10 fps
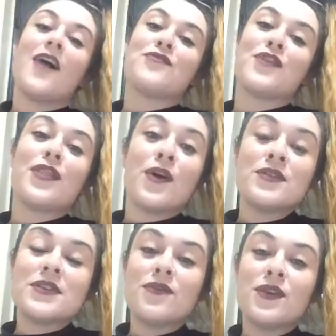For
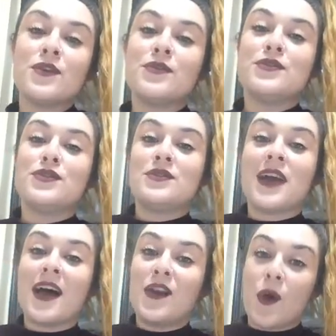those of you who do
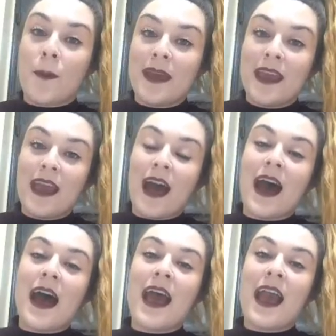not know me,
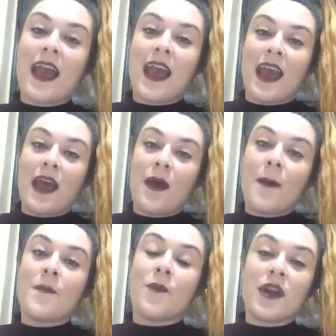I
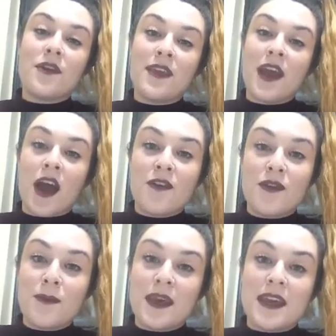am one of the
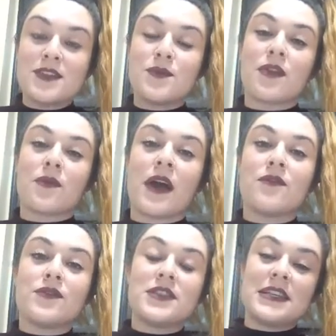RVPs with
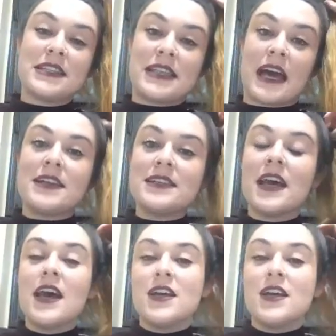Crown for Success.